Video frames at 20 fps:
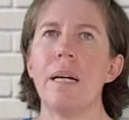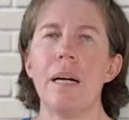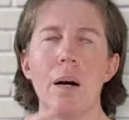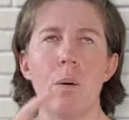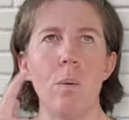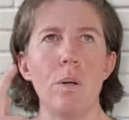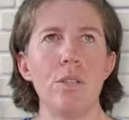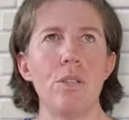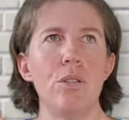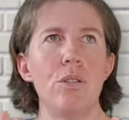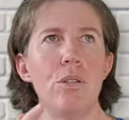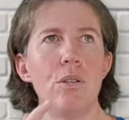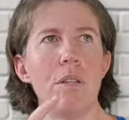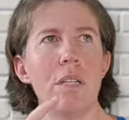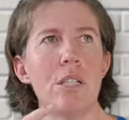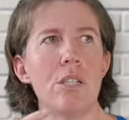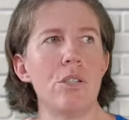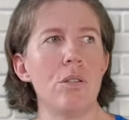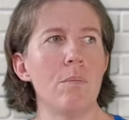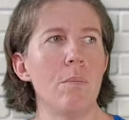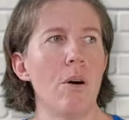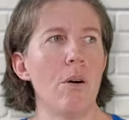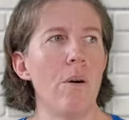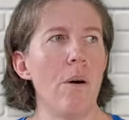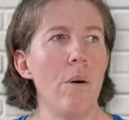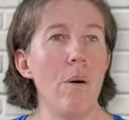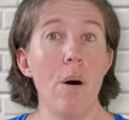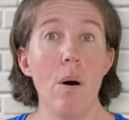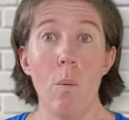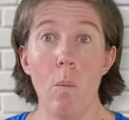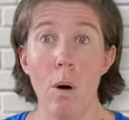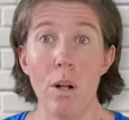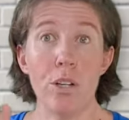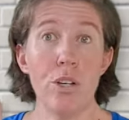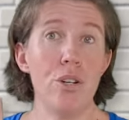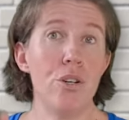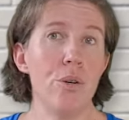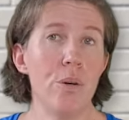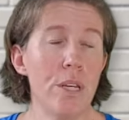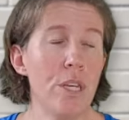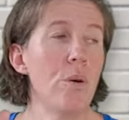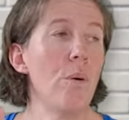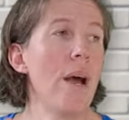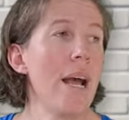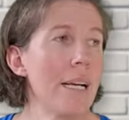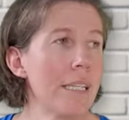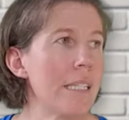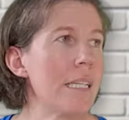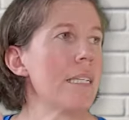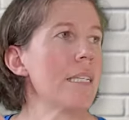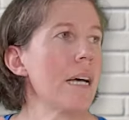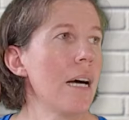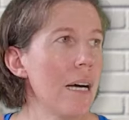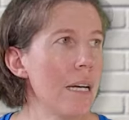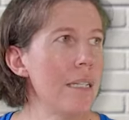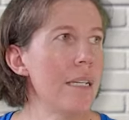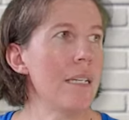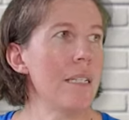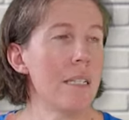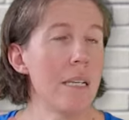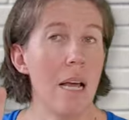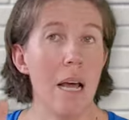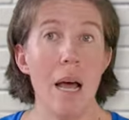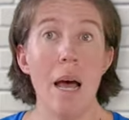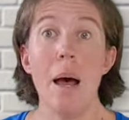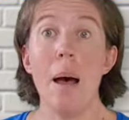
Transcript: I want to do this tomorrow, while you're doing your exercises,